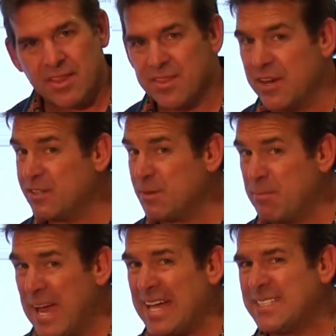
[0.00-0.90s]
There's a
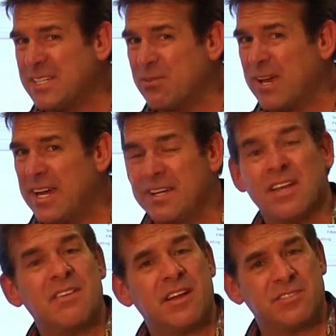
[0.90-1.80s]
passing grade,
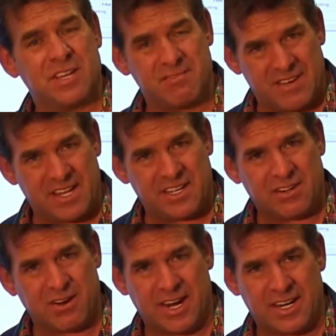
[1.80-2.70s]
there's a failing
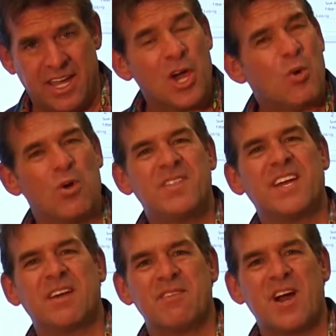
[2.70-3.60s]
grade. We
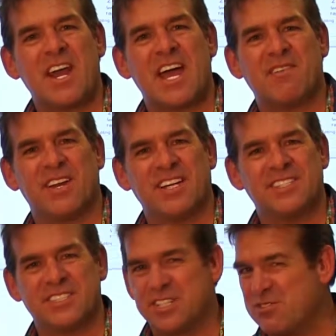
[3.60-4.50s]
think if you ought to have a
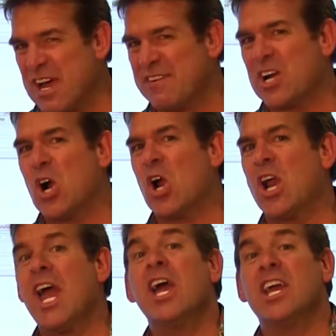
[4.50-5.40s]
license to drive a
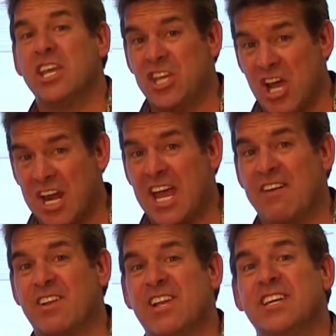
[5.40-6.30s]
car, you ought to
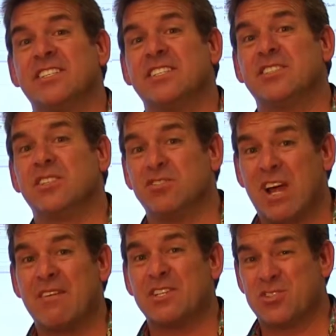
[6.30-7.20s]
have a license to
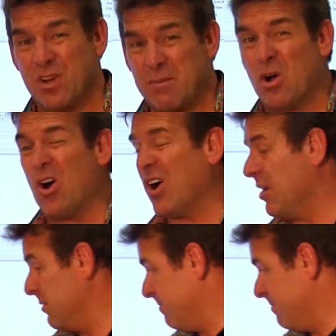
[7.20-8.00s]
drive a stripe hog.